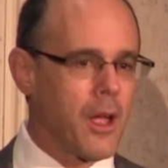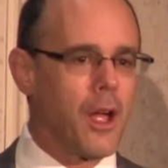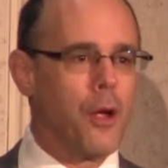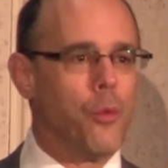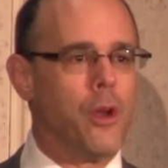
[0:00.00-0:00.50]

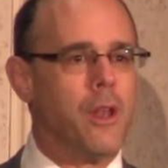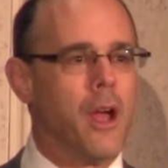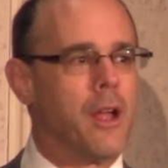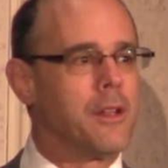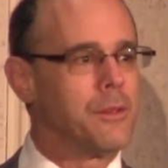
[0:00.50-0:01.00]
I would
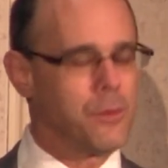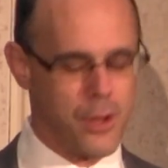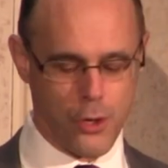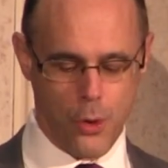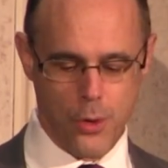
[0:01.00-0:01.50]
uh,
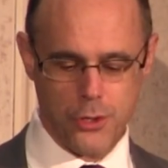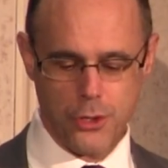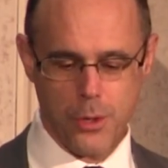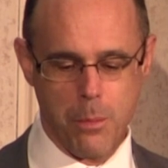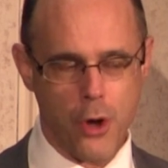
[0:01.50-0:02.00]
encourage
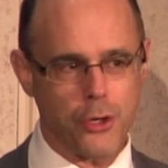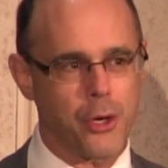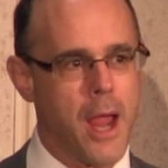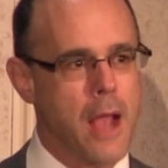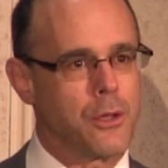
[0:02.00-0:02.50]
you to mark
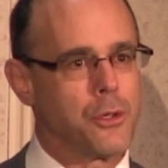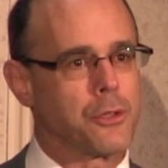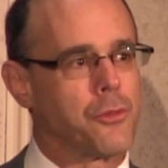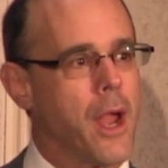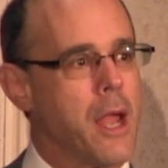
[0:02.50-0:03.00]
your
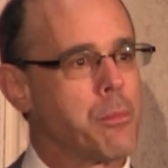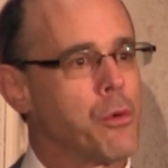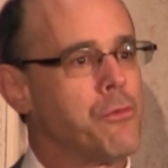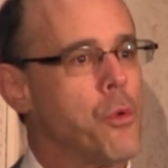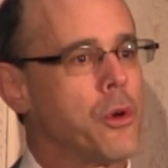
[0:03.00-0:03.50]
calendars for
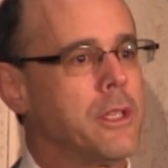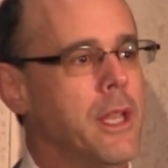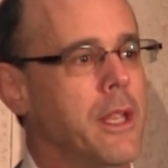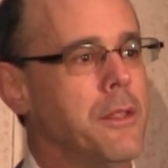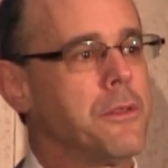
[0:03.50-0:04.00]
April
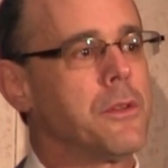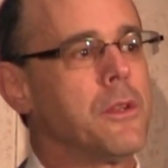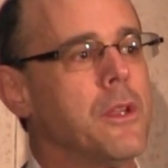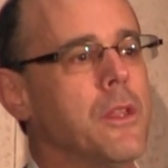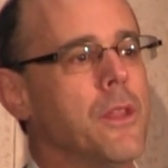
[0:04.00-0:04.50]
14th.
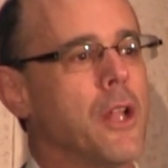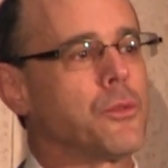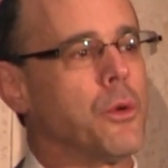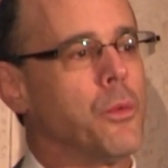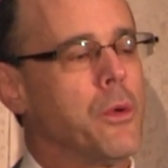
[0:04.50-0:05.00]

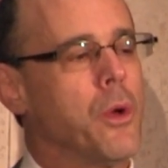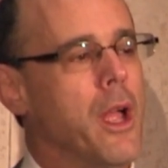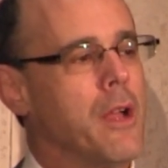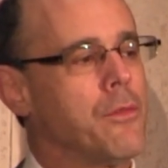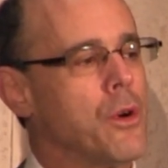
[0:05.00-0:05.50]
That's when we will
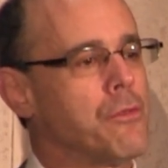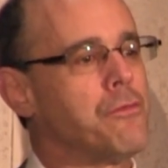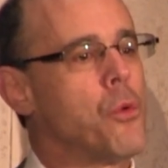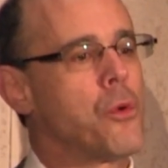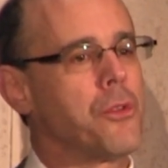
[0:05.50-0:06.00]
have our
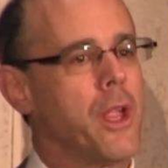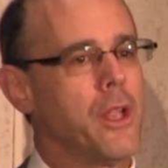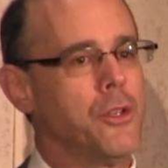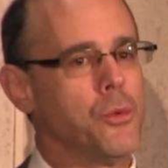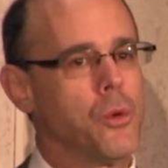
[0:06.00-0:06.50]
fourth
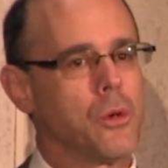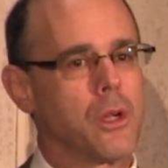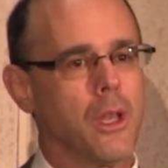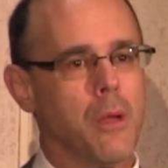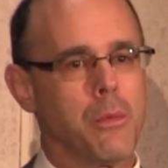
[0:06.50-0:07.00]
annual
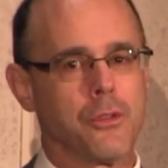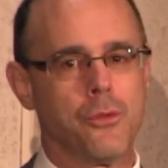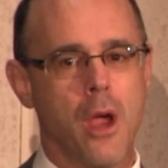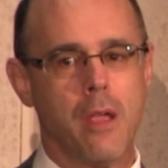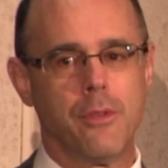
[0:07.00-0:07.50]
Columbus
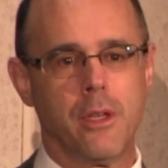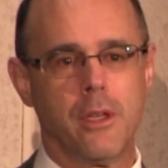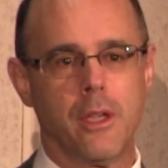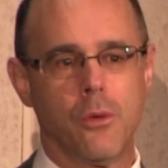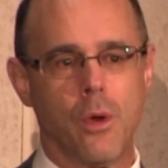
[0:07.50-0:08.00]

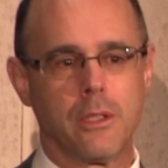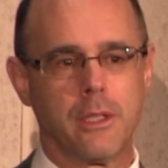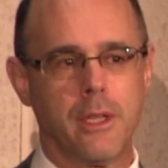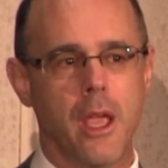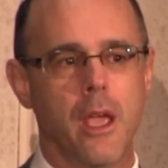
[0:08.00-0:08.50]
Drive-In, and once
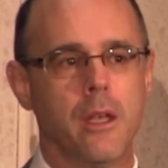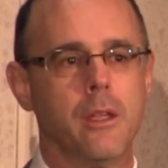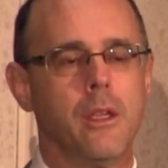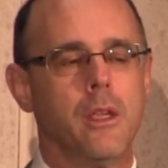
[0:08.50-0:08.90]
again,